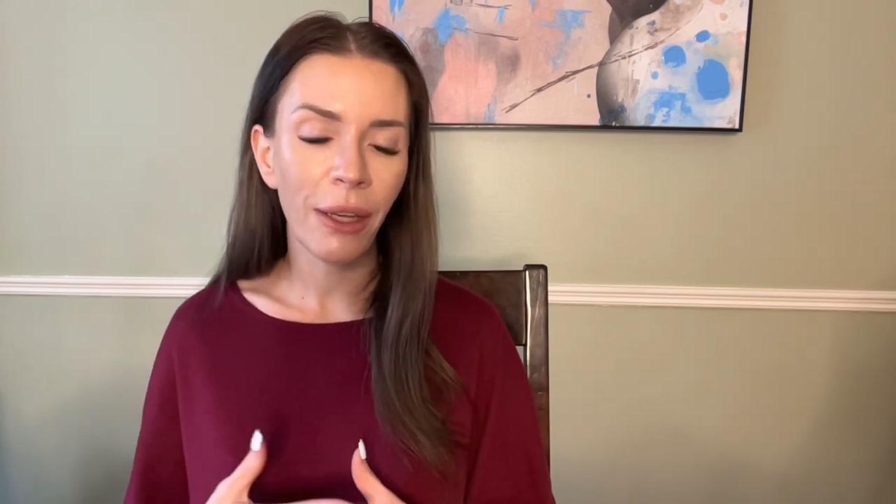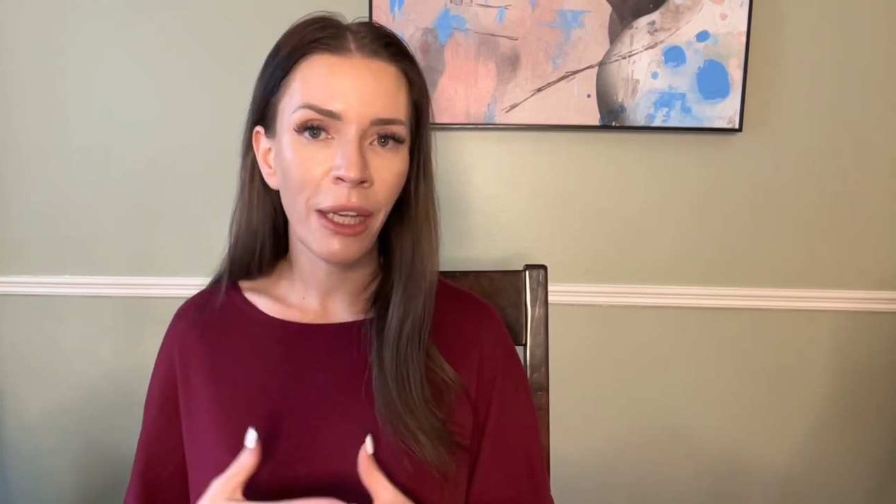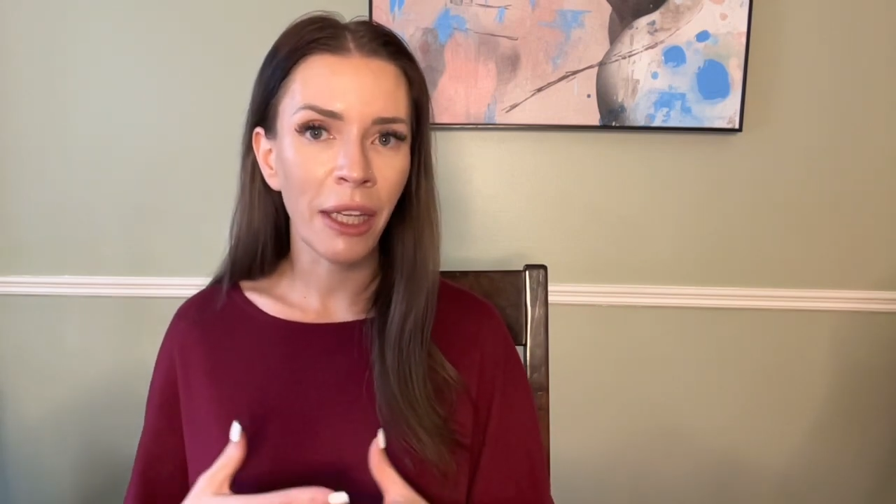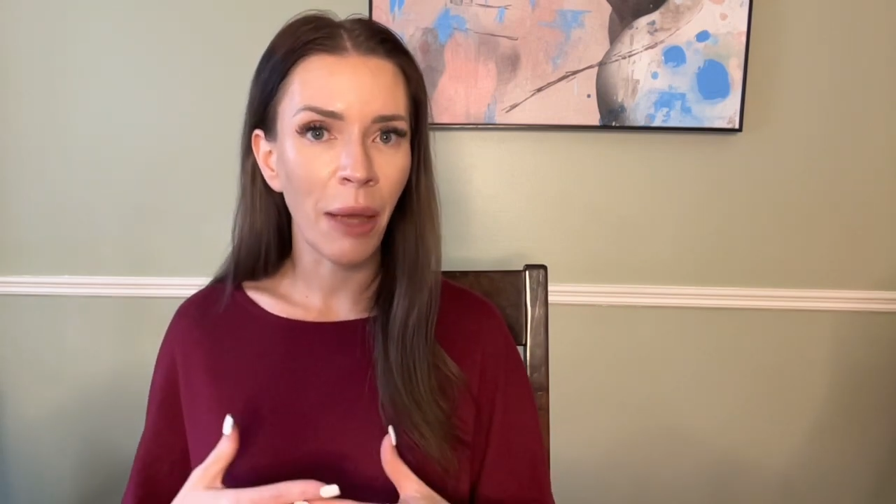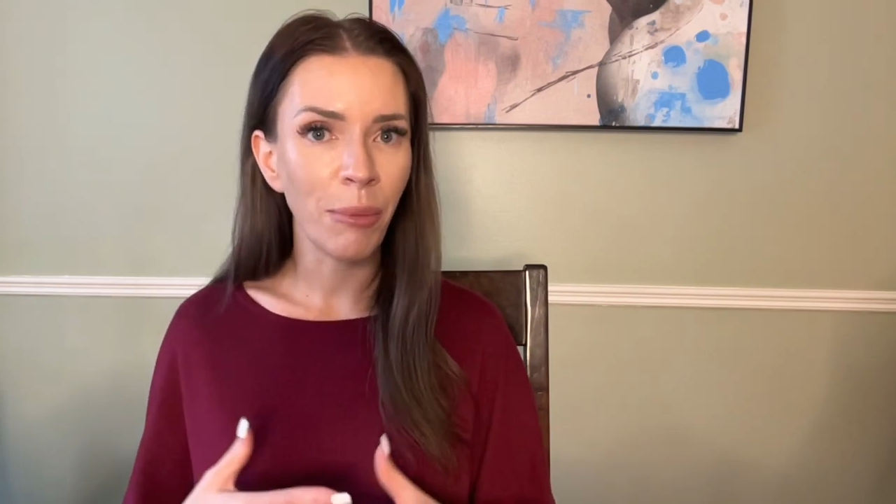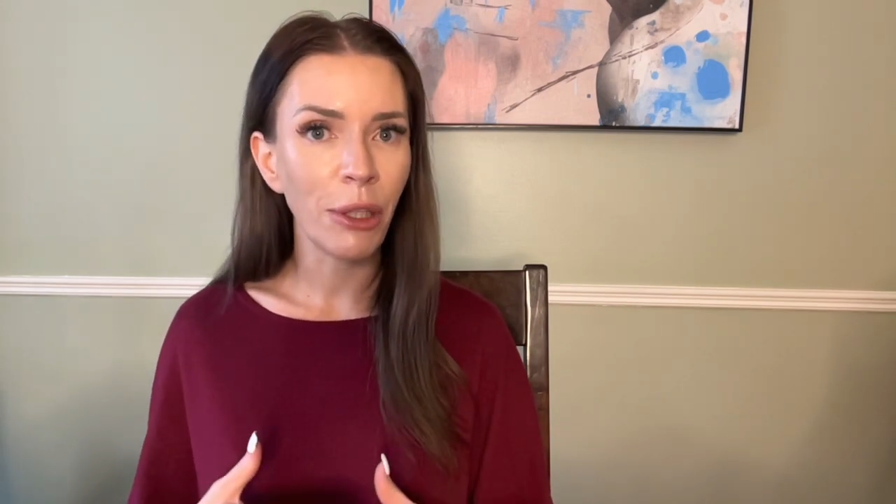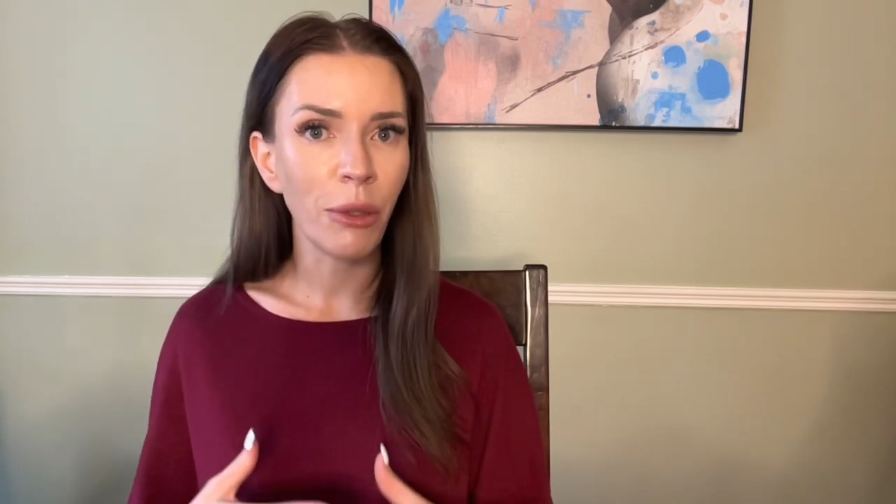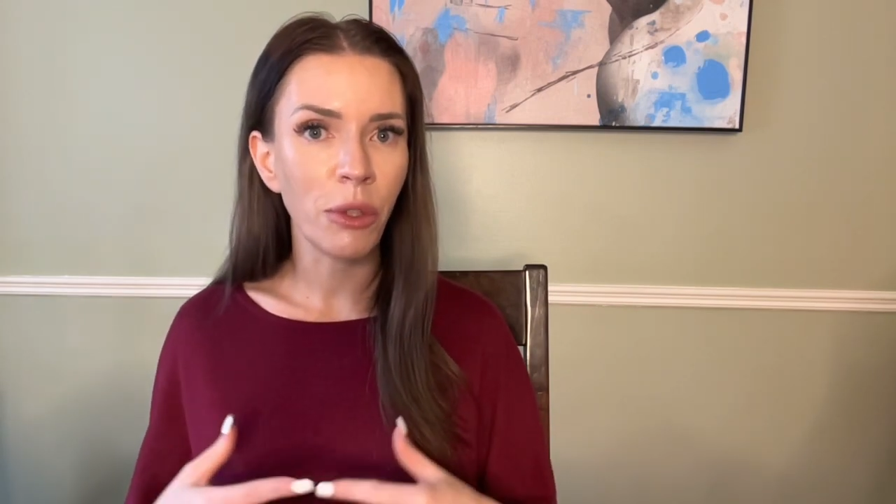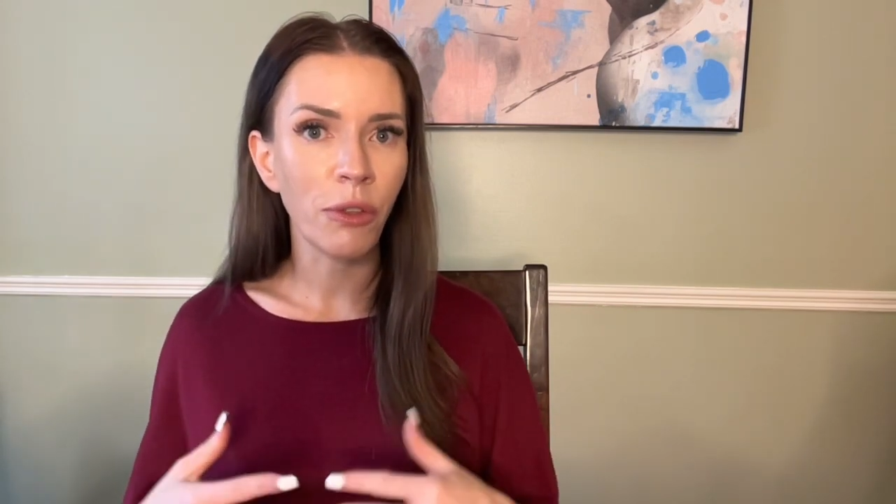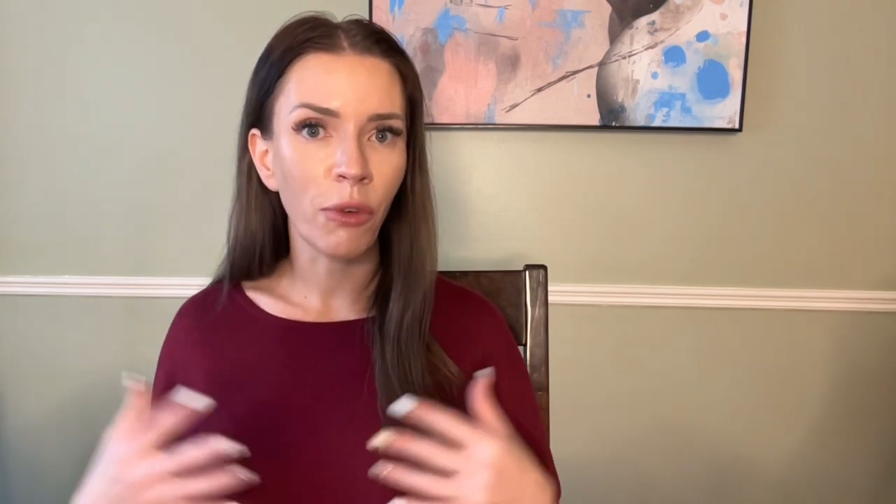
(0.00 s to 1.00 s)
It can be
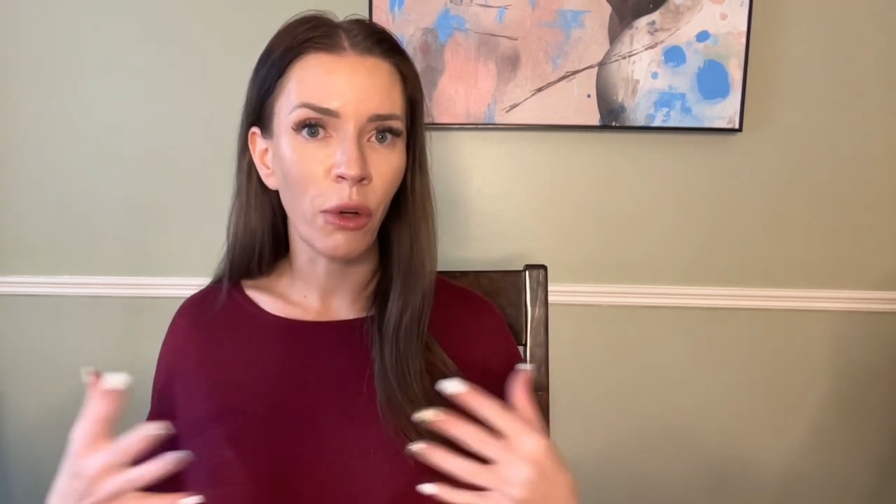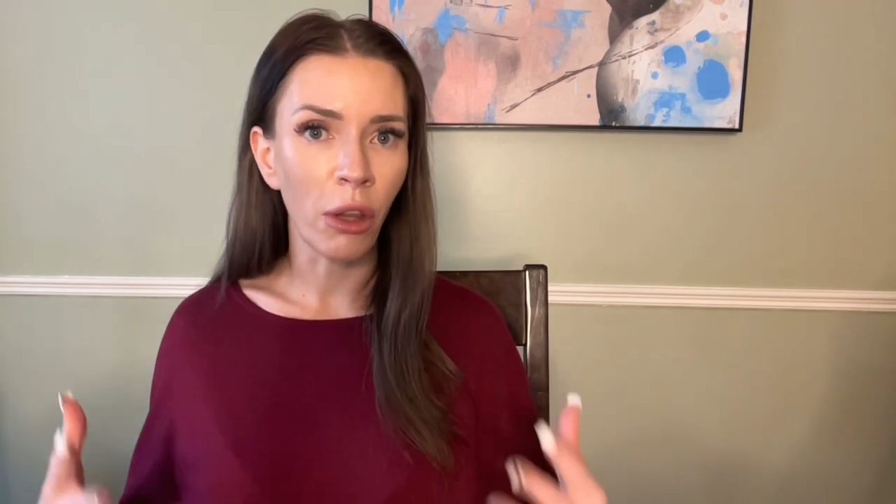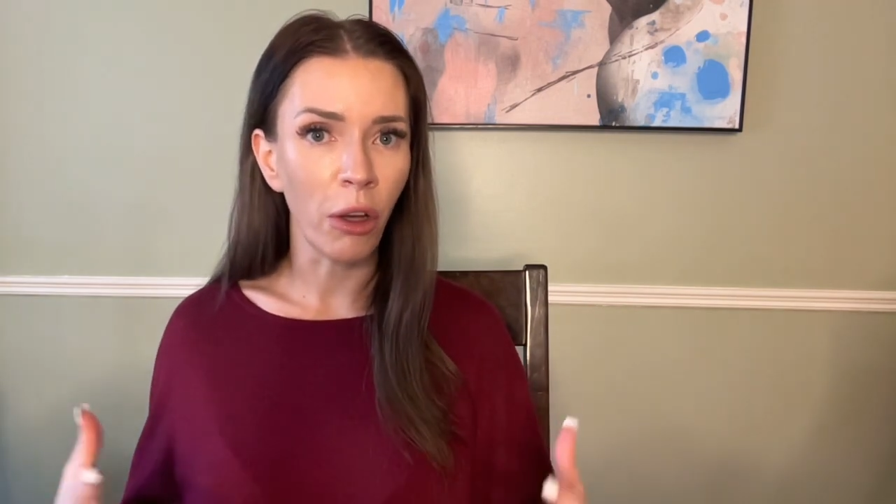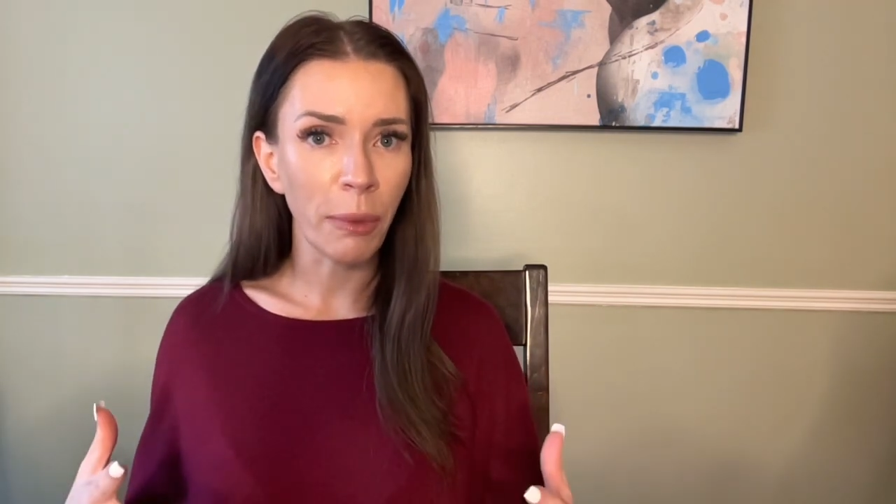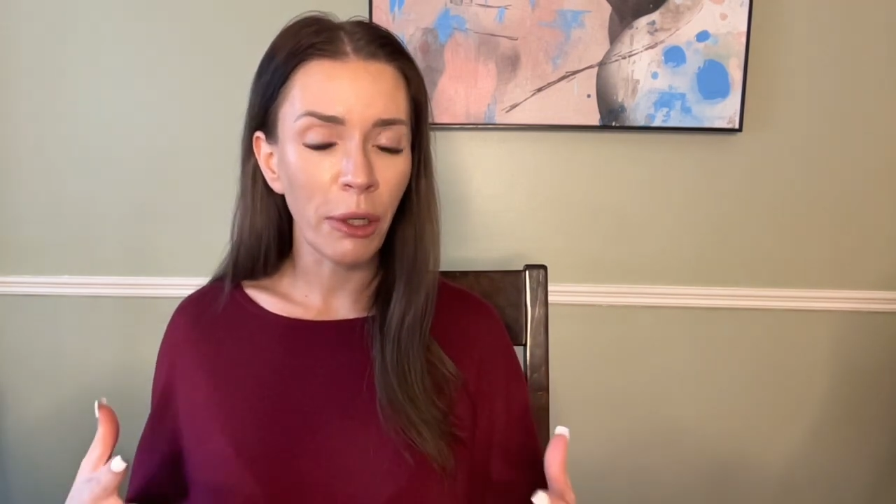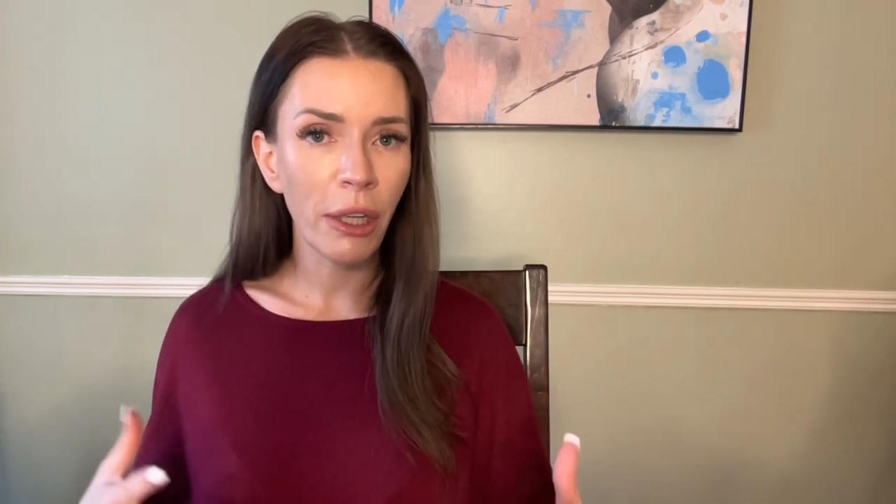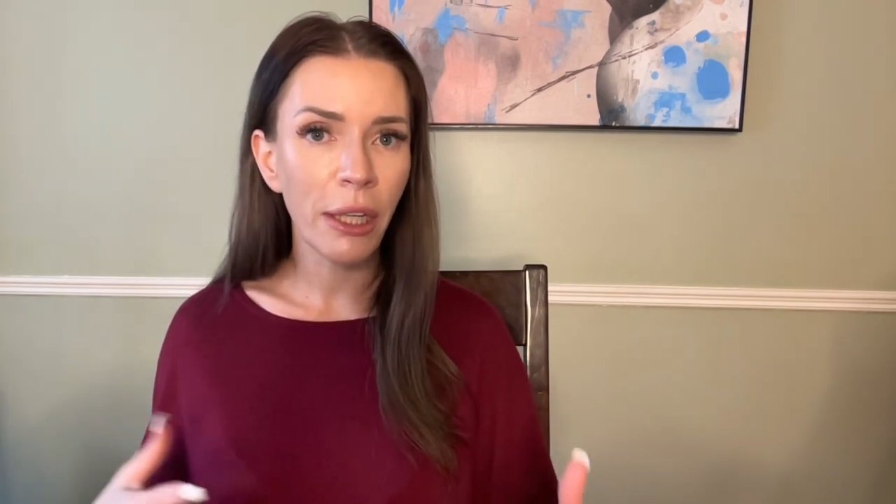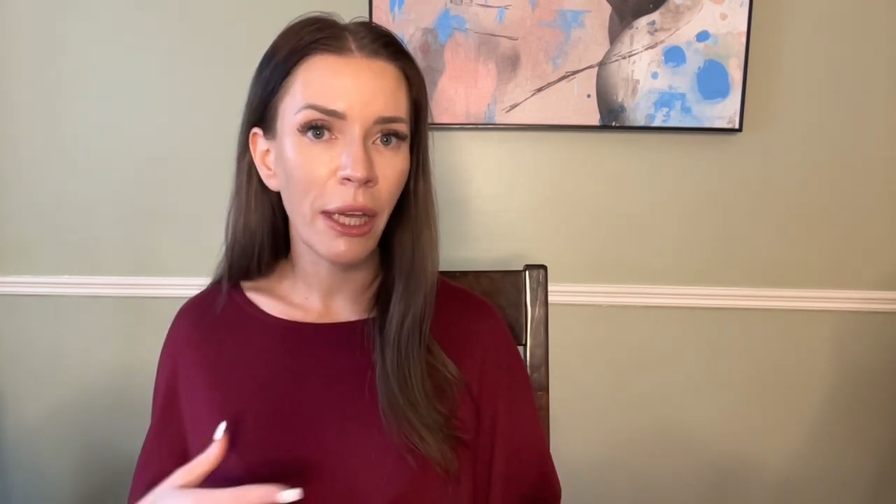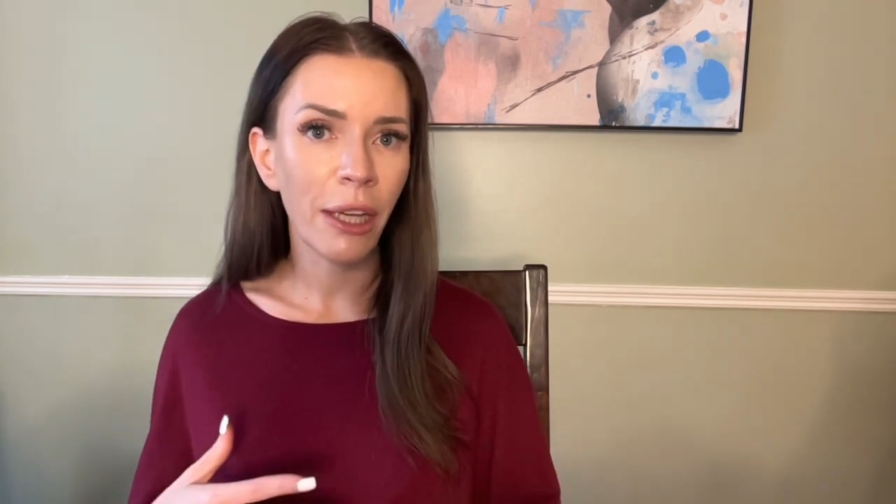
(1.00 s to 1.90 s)
used for a long period.